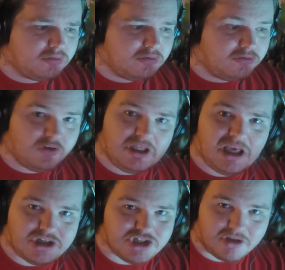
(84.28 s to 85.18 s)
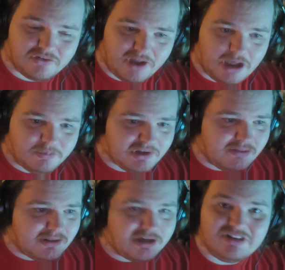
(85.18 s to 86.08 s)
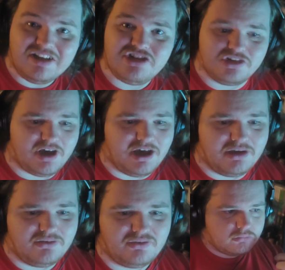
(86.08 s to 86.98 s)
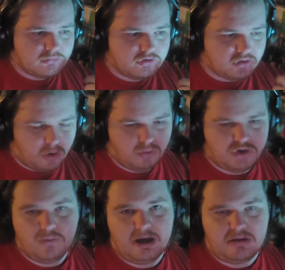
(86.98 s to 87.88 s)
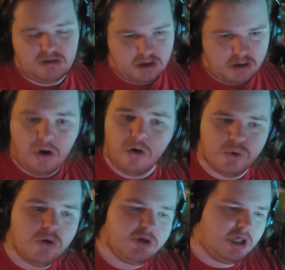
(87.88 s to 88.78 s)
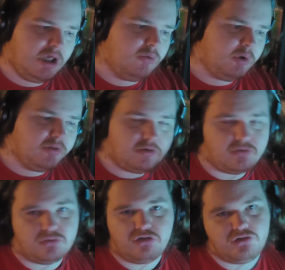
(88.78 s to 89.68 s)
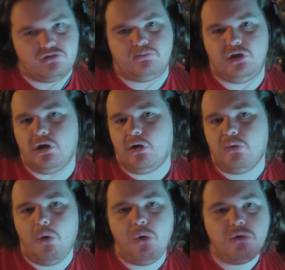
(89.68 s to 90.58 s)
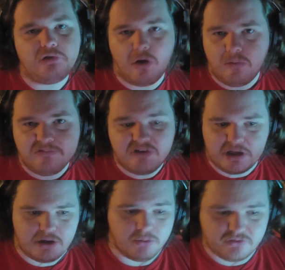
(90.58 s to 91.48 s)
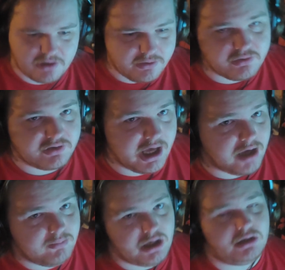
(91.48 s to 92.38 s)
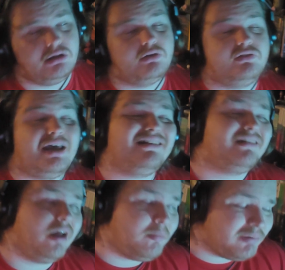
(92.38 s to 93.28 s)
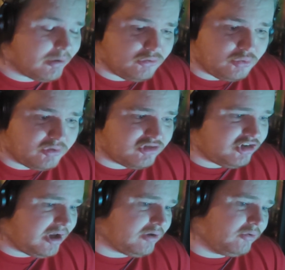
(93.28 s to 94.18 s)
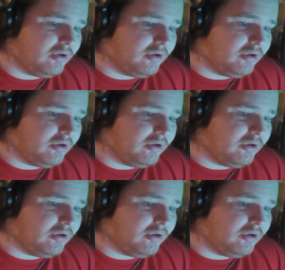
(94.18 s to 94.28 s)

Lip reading: VHS tapes and then digitized. So you may think, oh, okay, well, these are just, you know, old home videos that this guy made and decided to upload to his channel.